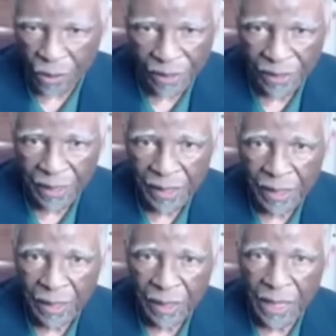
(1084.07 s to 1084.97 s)
doubt
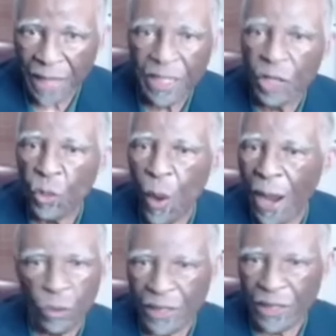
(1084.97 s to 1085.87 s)
that it
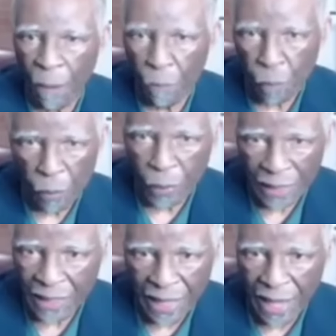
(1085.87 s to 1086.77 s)
worked with some
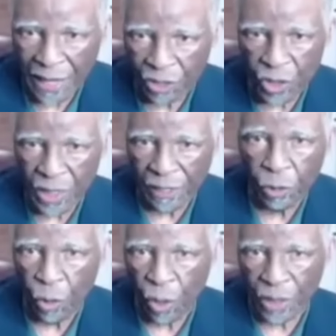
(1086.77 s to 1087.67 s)
people in the
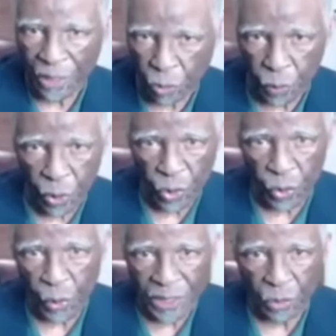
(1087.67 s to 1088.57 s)
ANC in order to
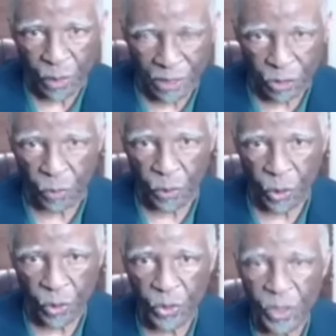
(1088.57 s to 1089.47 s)
produce what it wanted to
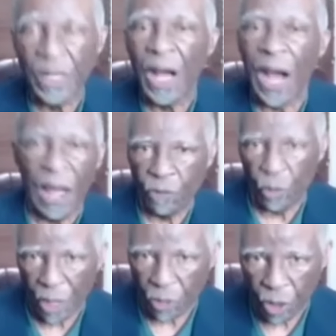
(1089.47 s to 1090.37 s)
produce. I
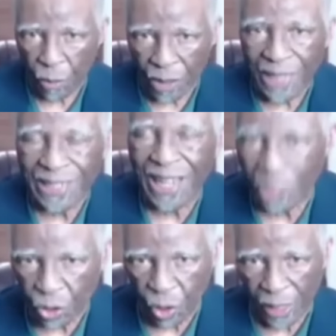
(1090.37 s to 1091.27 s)
have no doubt about that.
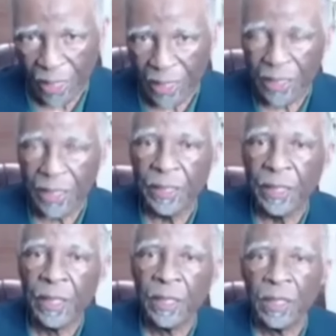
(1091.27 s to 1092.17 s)
That is correct.
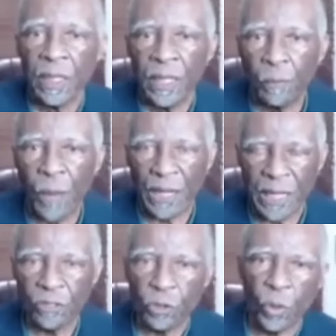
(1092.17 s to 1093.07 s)

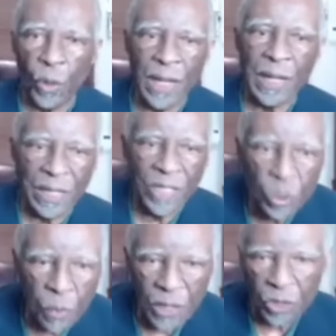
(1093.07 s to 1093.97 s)
But as to whether
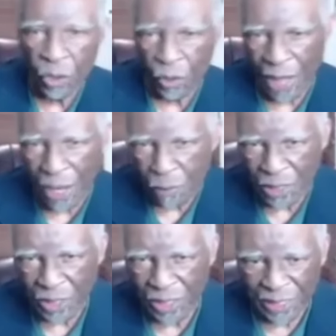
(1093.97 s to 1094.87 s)
this person or
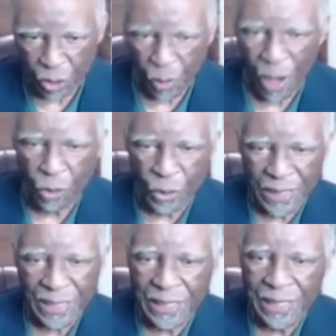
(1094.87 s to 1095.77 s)
that person is the one
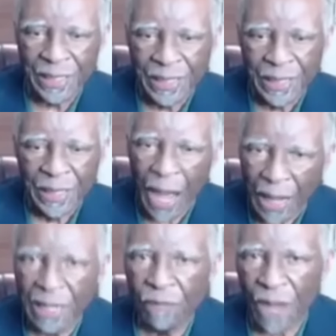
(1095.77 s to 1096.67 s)
who did,
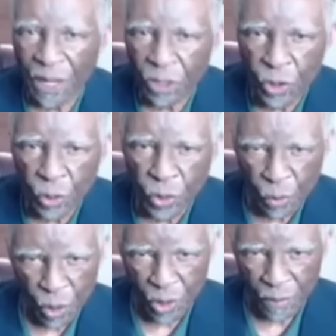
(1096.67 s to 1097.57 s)
I leave that
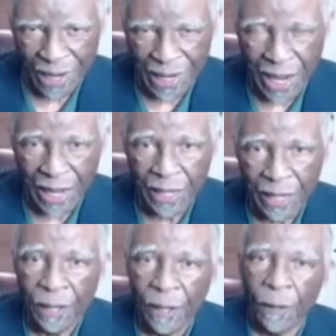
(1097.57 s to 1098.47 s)
to Dumonje Makai.